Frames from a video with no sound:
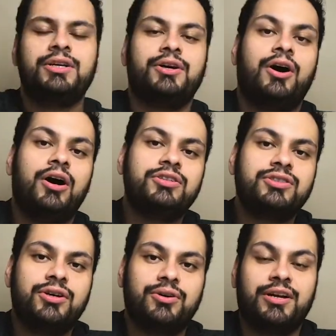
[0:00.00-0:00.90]
You're
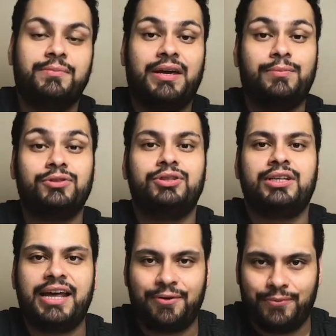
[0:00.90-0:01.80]
also going to be able to
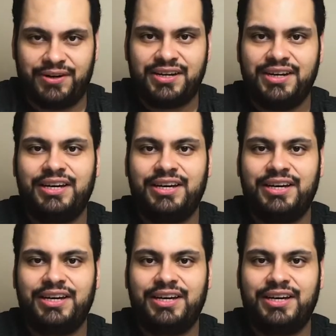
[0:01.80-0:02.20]
network,